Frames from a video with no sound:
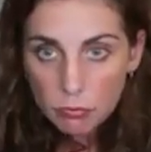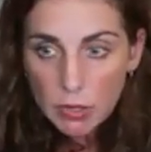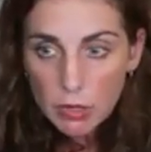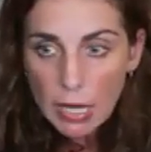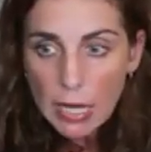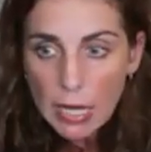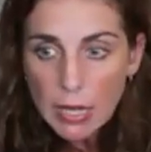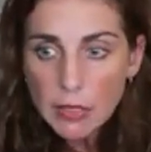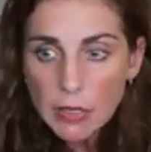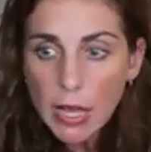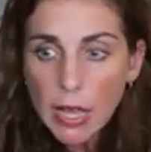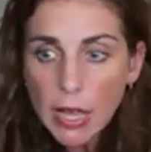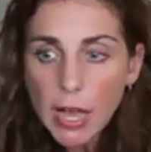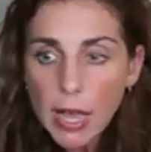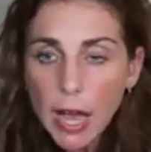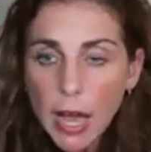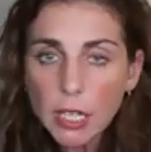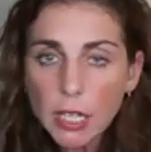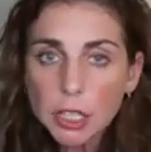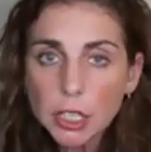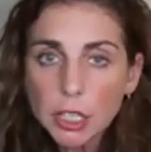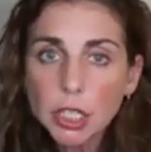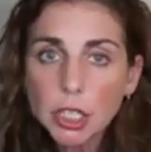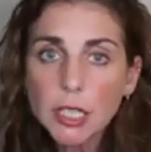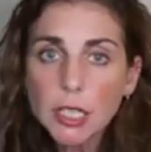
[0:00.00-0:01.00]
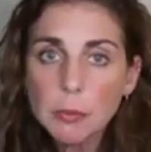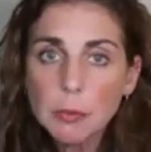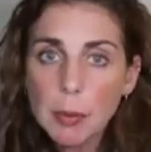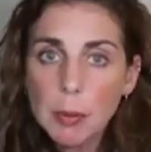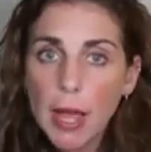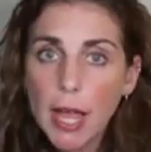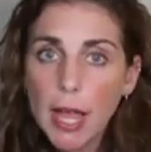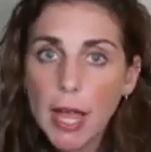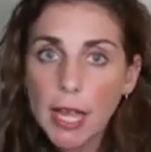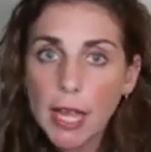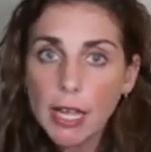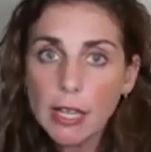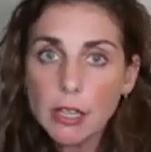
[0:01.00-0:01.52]
And they actually
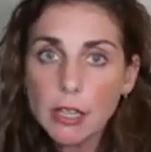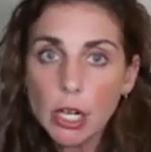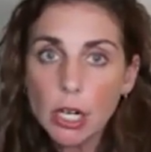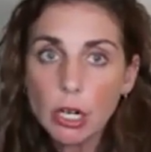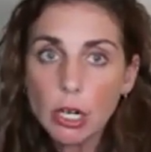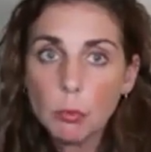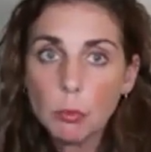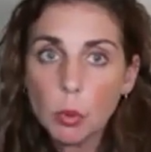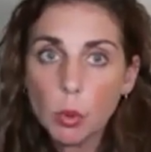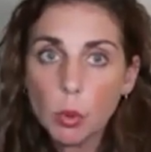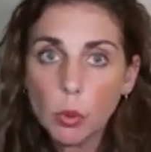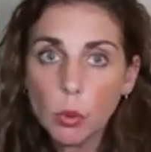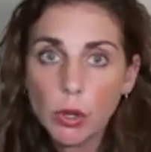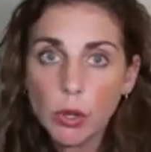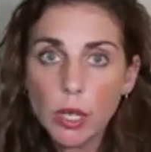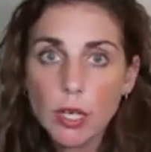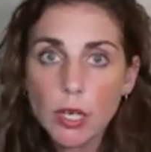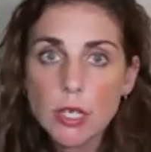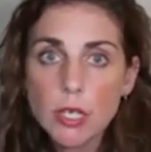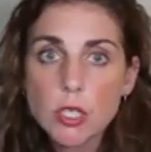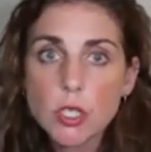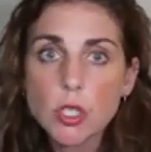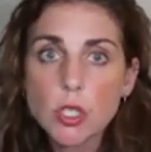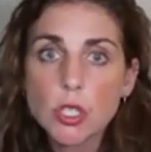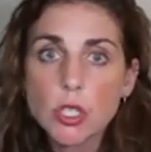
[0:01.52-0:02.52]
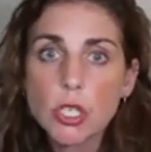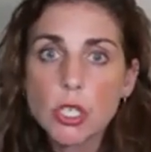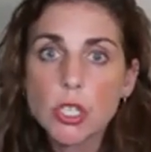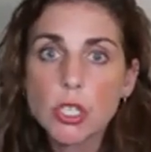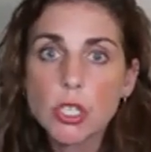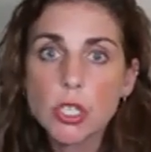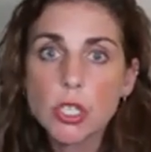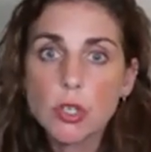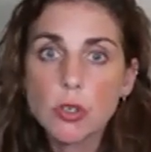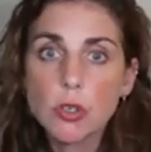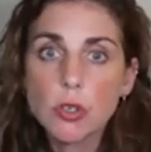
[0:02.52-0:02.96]
pay their employees to do